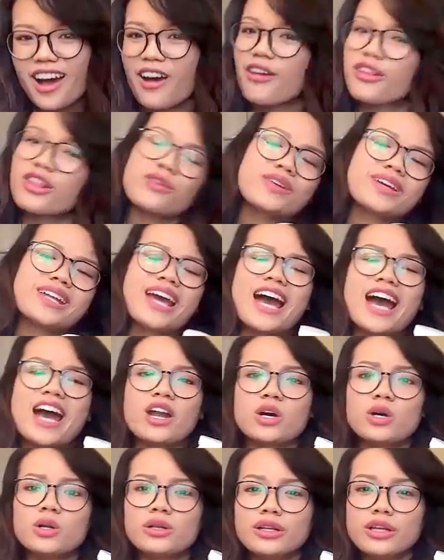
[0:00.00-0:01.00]
Although it
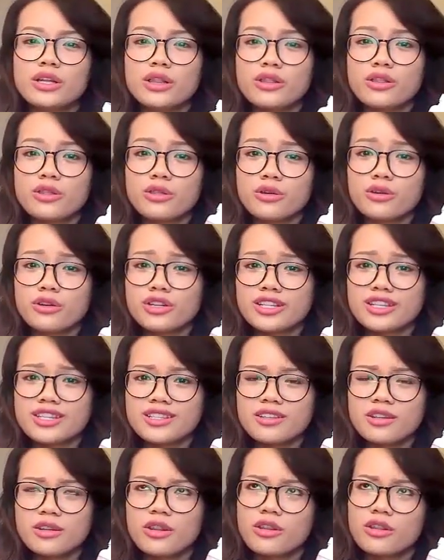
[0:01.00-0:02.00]
had only 30
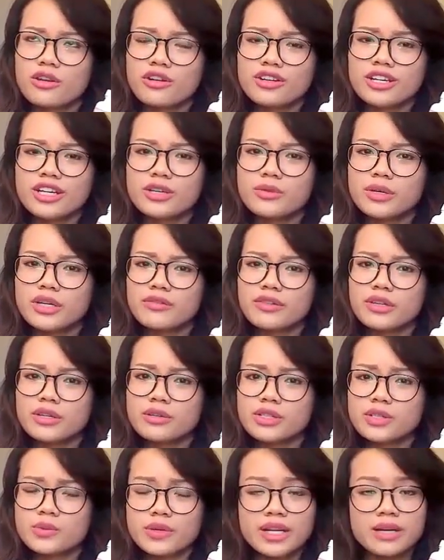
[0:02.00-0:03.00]

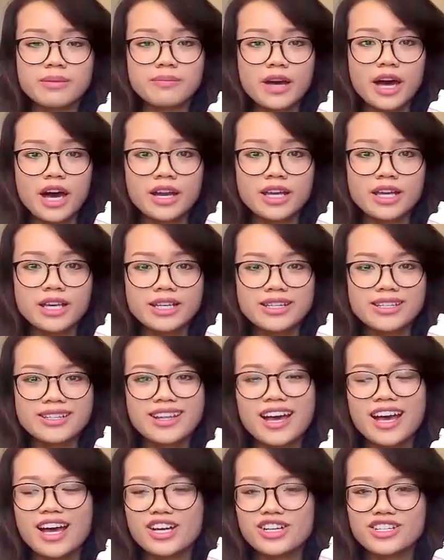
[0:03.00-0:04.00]
reviews when I bought it,
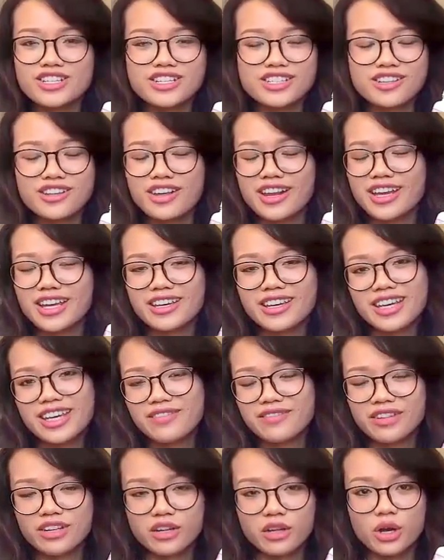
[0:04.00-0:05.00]
I just thought I'd
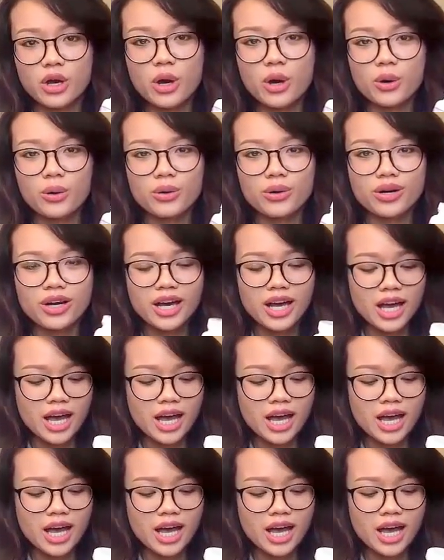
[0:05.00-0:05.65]
give it a go.